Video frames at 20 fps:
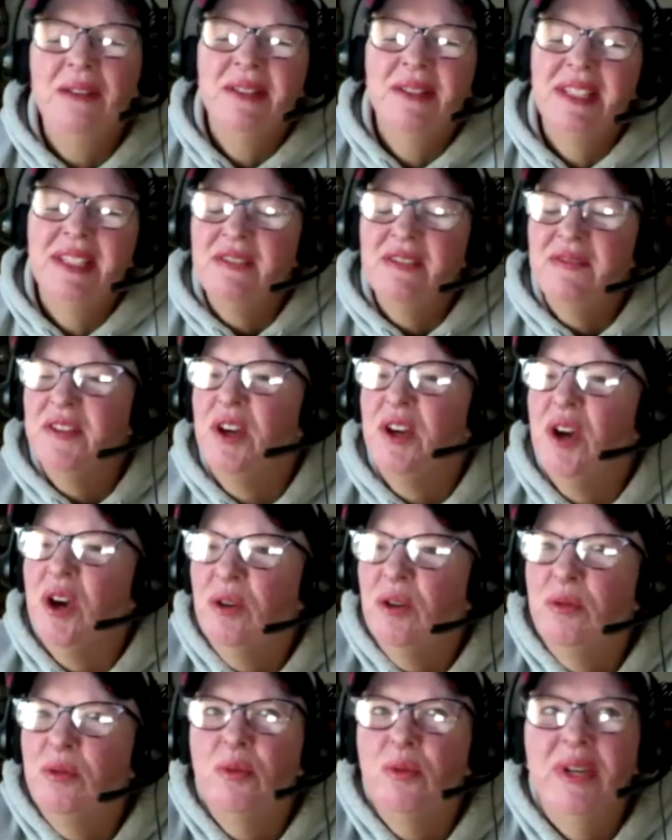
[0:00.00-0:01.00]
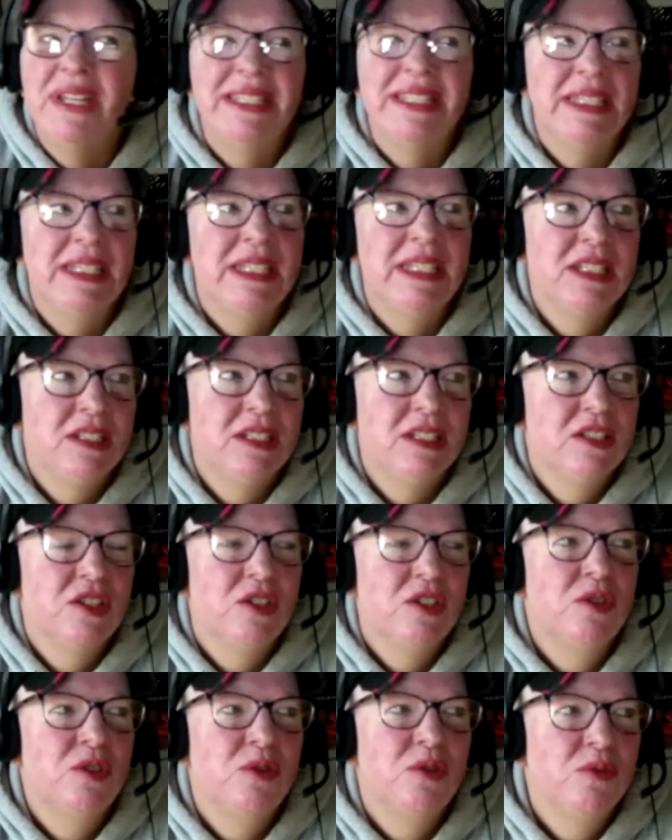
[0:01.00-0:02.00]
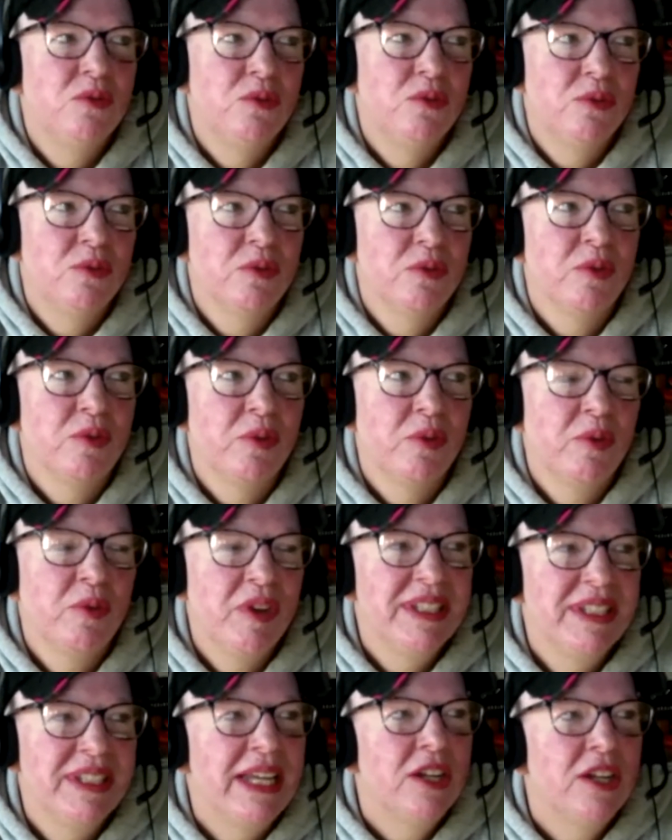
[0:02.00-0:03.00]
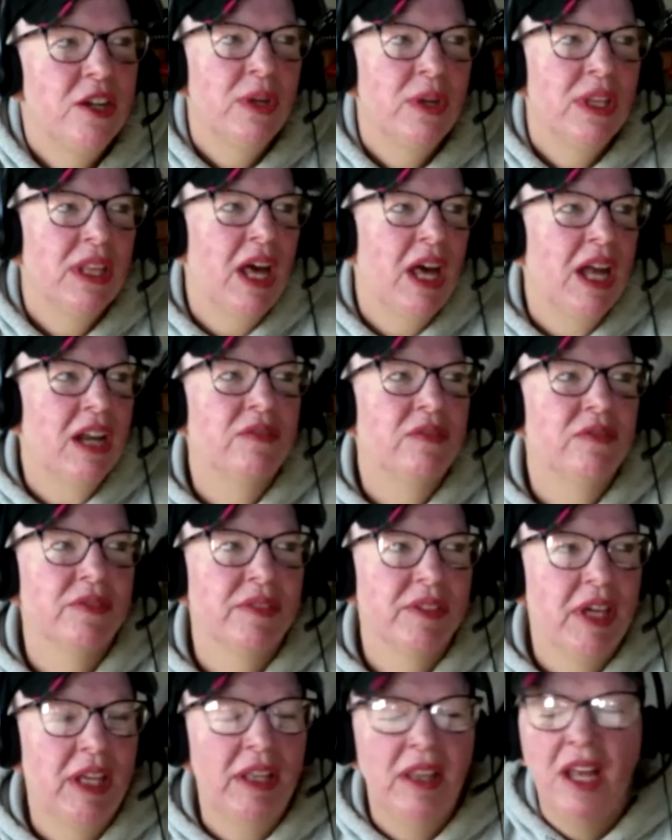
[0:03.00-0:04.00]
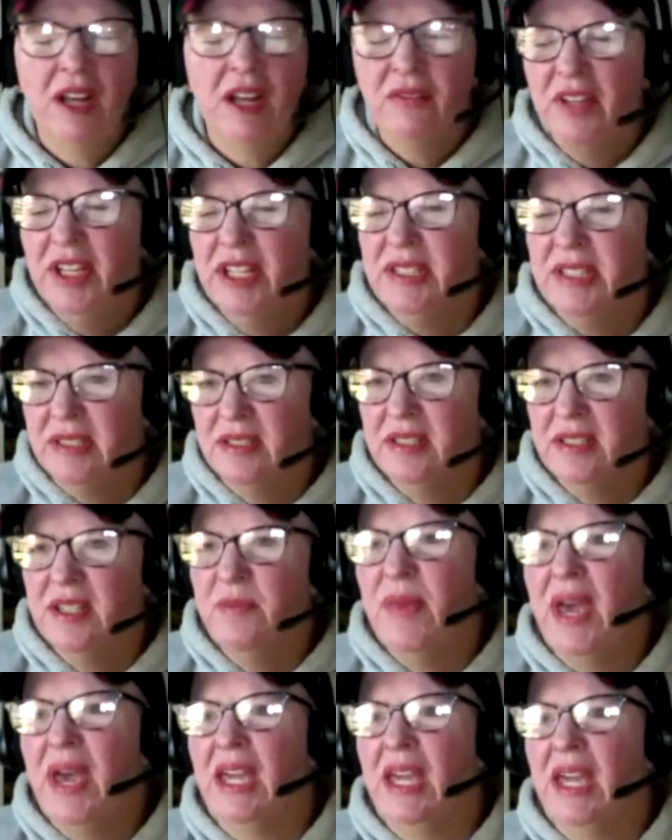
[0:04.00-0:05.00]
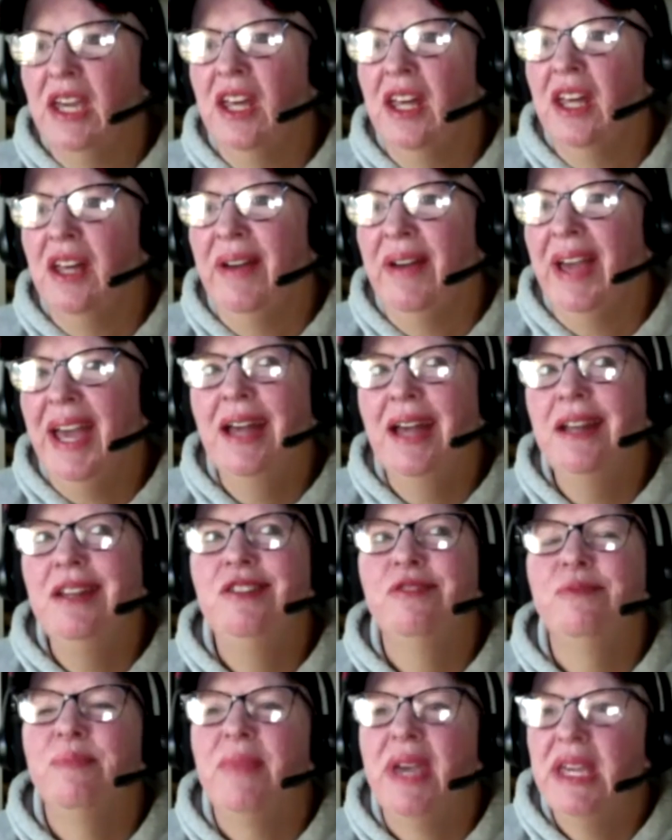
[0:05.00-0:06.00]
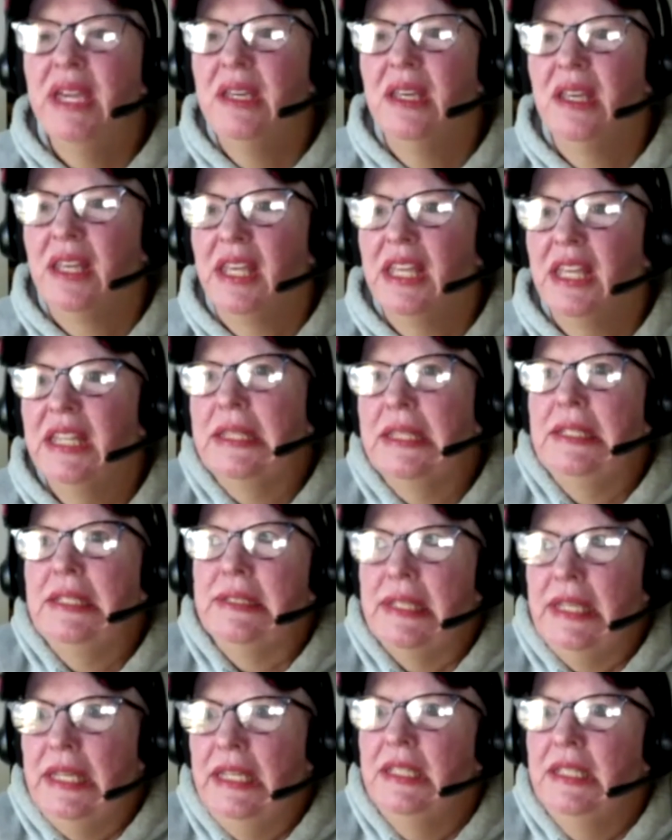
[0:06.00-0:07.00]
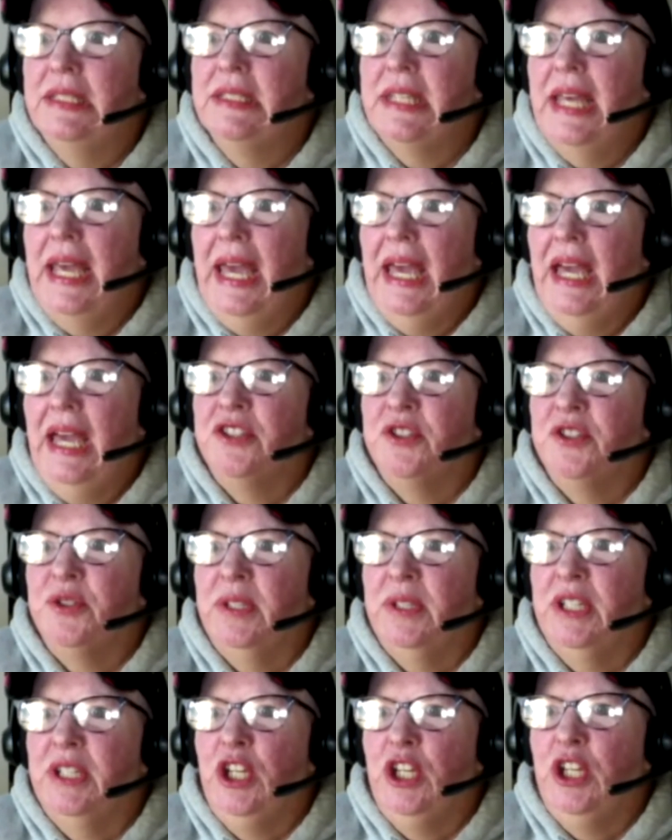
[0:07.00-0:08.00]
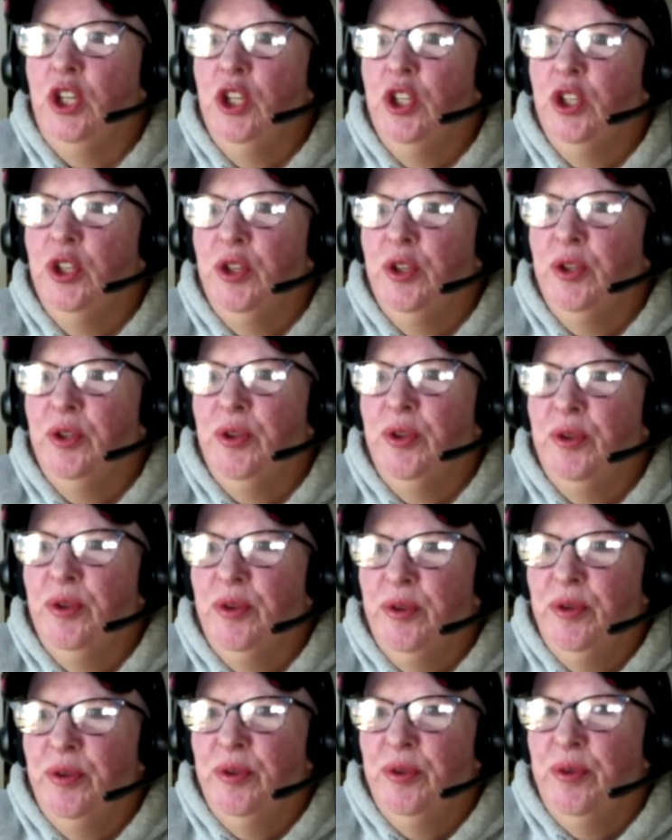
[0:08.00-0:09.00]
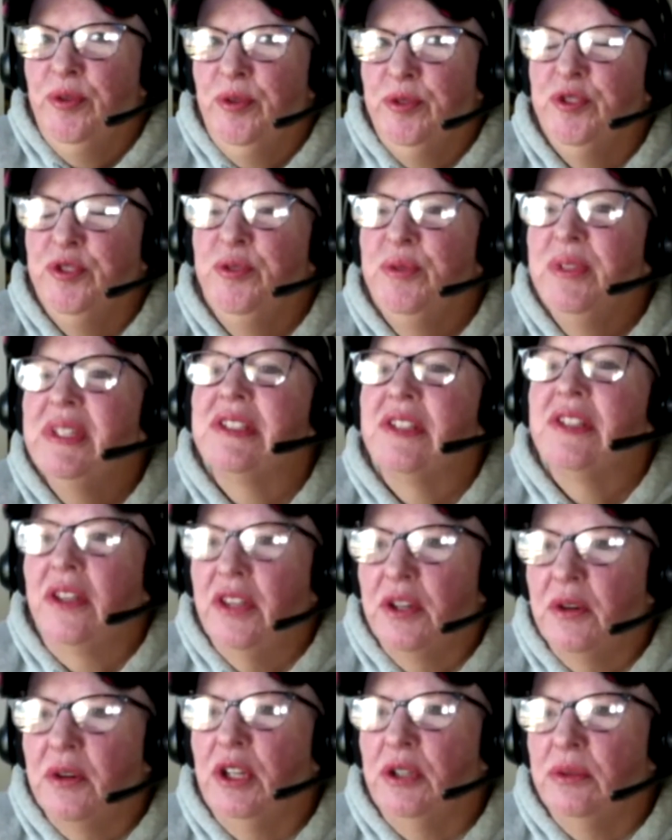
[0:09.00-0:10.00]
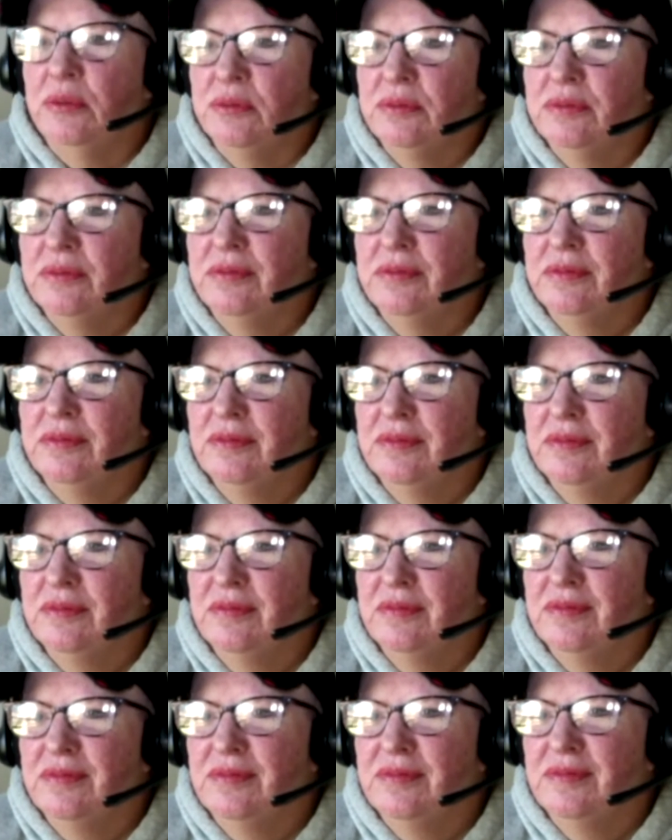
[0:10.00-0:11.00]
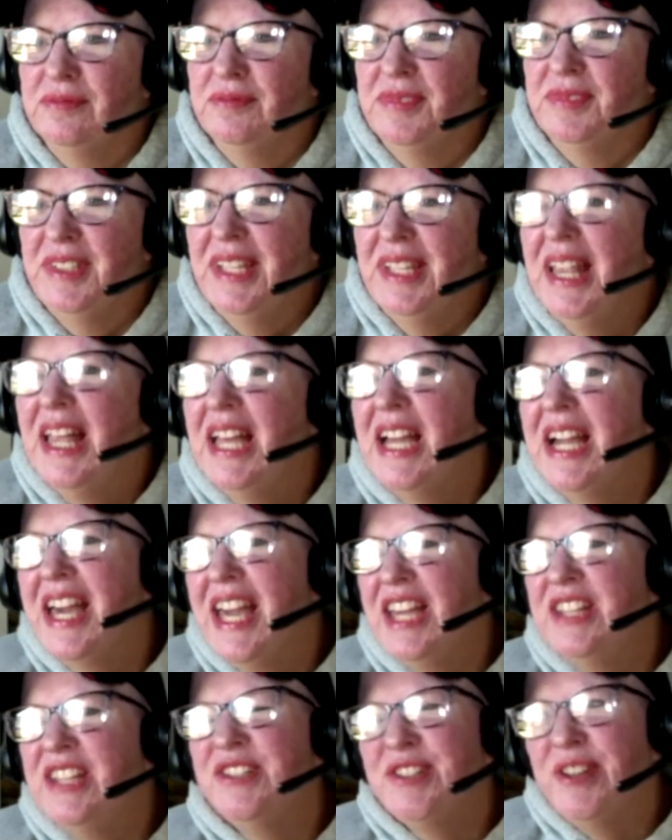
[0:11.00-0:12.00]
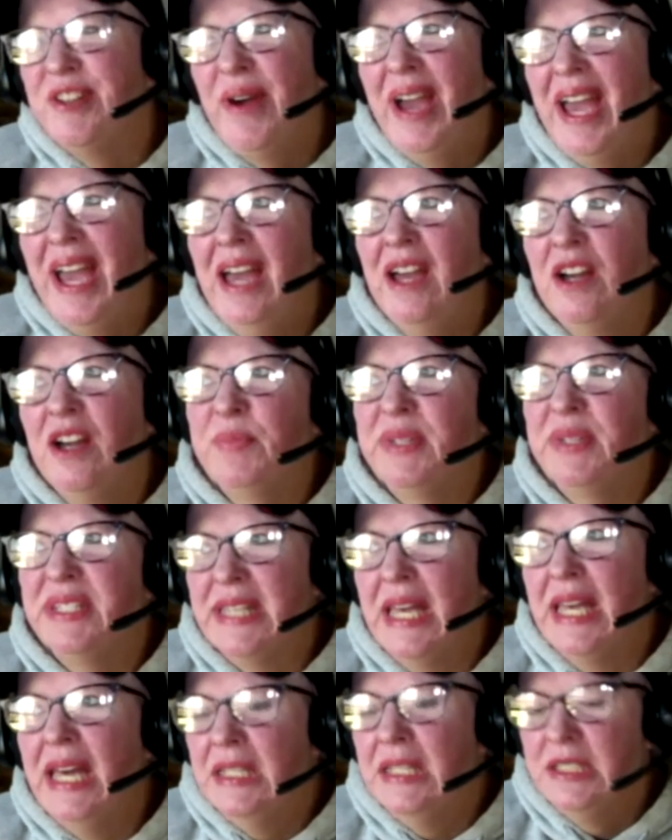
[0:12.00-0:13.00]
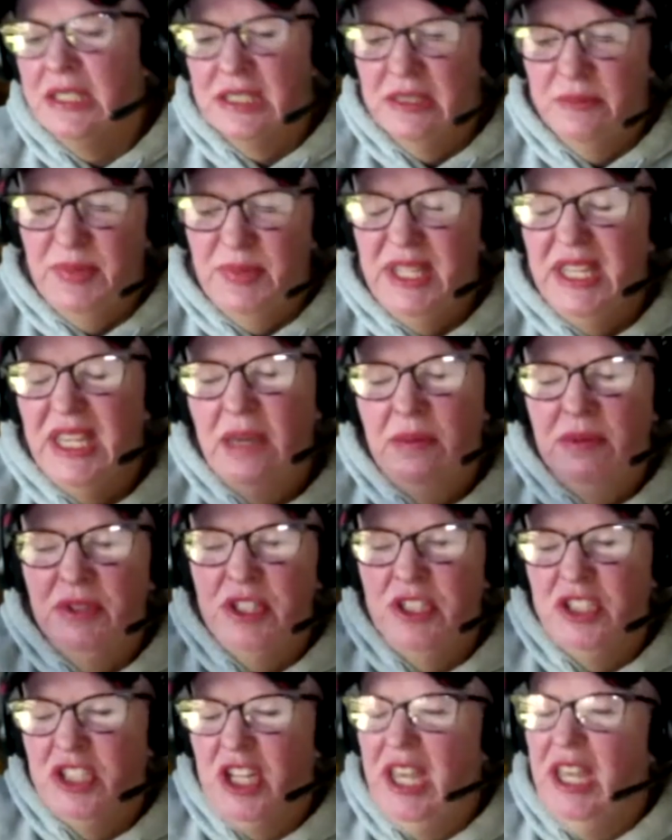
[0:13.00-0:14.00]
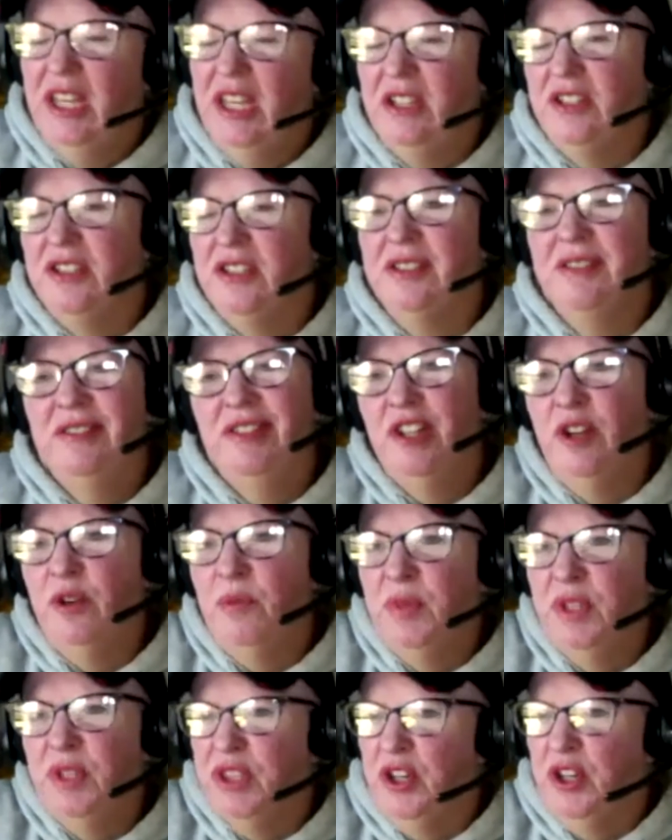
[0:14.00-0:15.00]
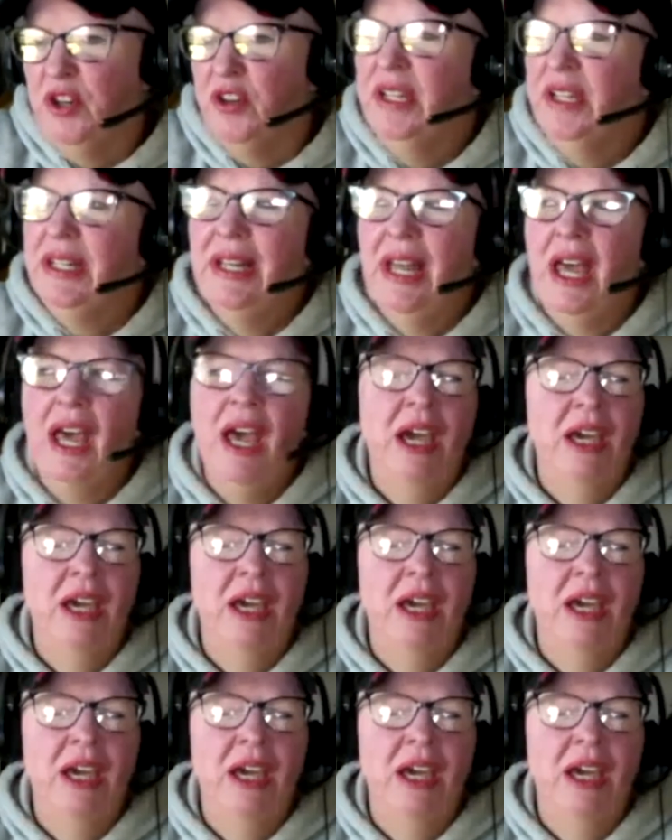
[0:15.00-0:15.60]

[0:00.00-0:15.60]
difficult was it because I know a lot of us sit back and go, how do you get these kids to actually do this on their own? Right. And so how, besides being able to change, and put the green dot